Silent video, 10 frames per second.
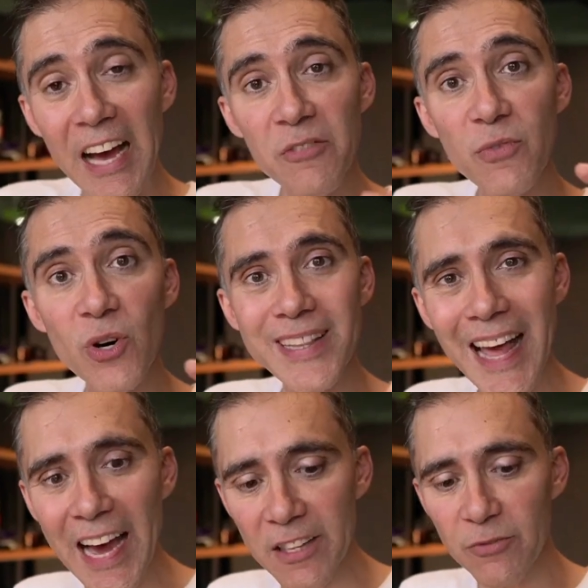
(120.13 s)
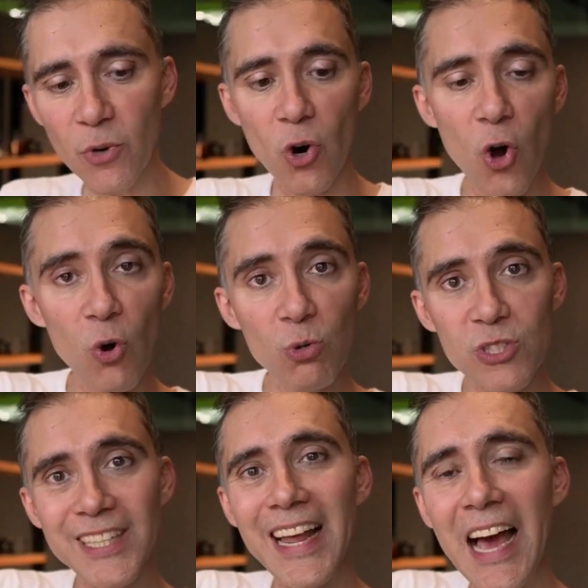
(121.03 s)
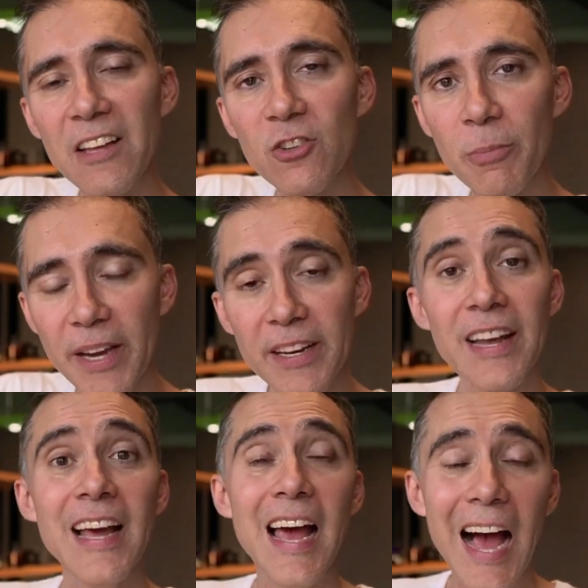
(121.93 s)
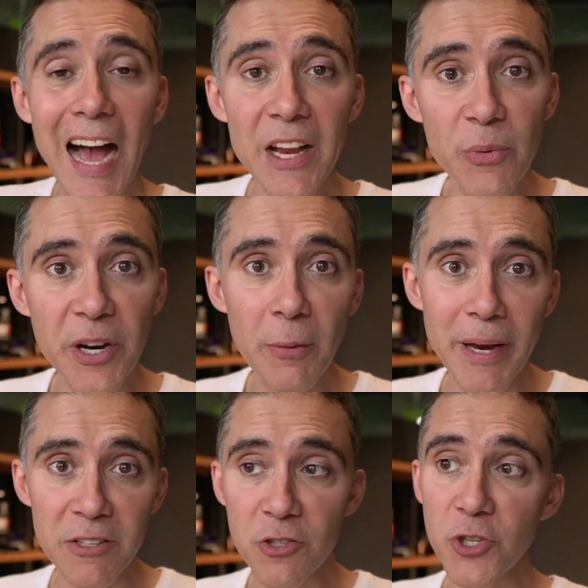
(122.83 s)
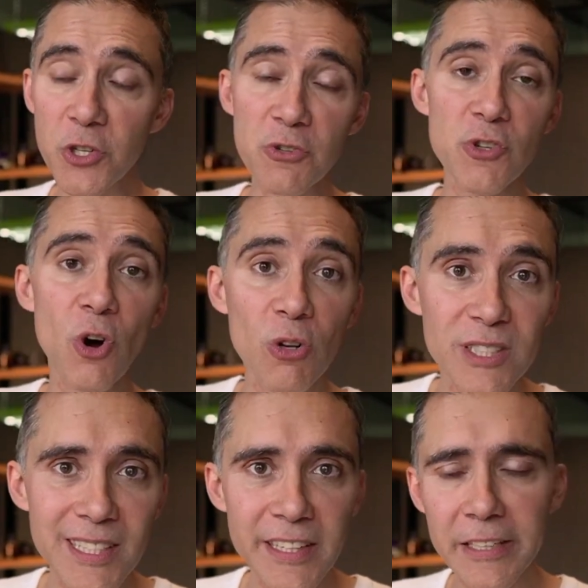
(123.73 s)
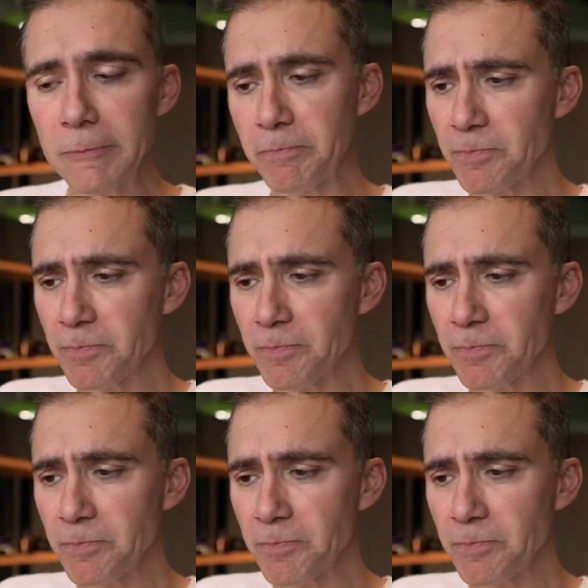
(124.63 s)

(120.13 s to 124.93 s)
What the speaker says: And for that, for hosting and domain, I recommend you to use Hostinger.